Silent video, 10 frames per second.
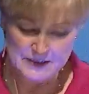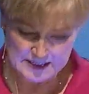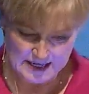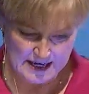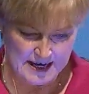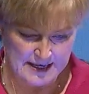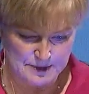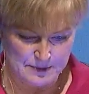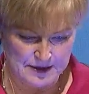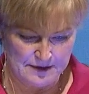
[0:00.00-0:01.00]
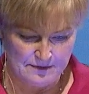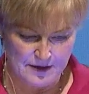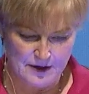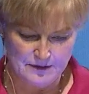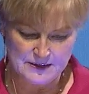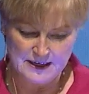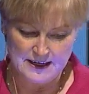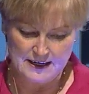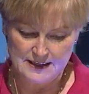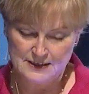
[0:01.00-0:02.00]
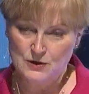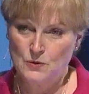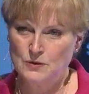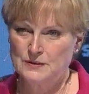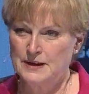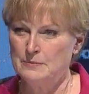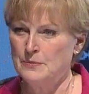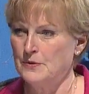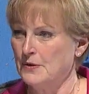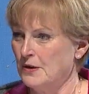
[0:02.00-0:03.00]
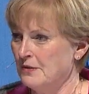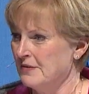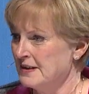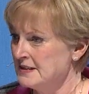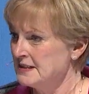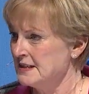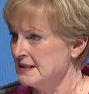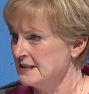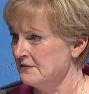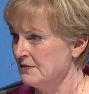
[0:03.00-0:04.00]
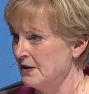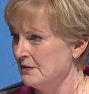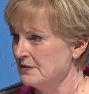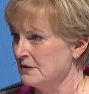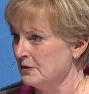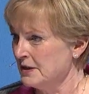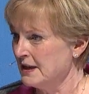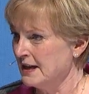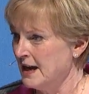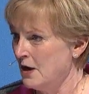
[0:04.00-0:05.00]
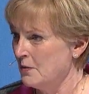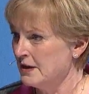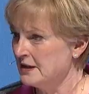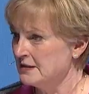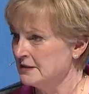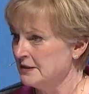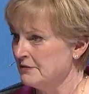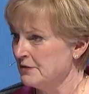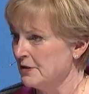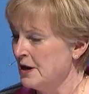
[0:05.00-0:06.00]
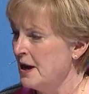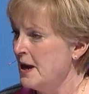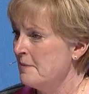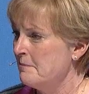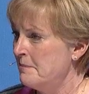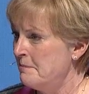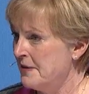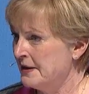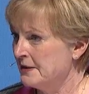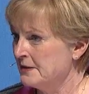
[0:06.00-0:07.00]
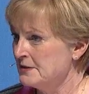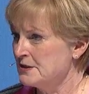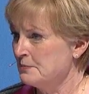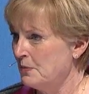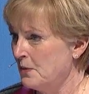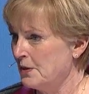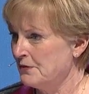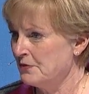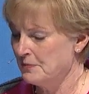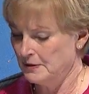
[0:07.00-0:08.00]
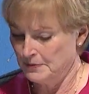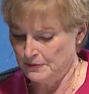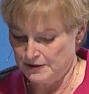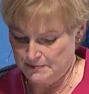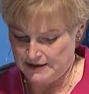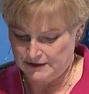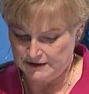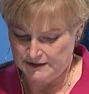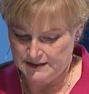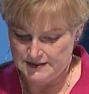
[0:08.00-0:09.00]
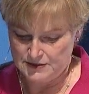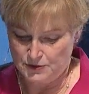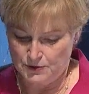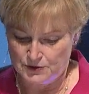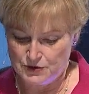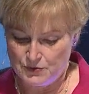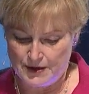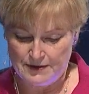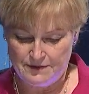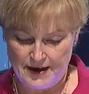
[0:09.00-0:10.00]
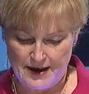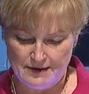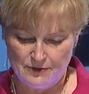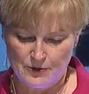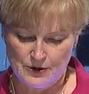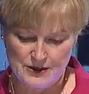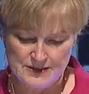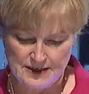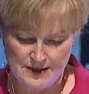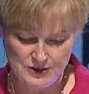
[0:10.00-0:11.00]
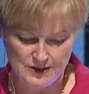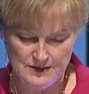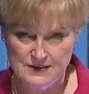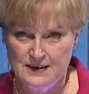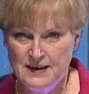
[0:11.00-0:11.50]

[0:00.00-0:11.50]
state has been involved, and the total number of entities involved in looking at how we can deliver better support for people with mental illness totals 25 organizations.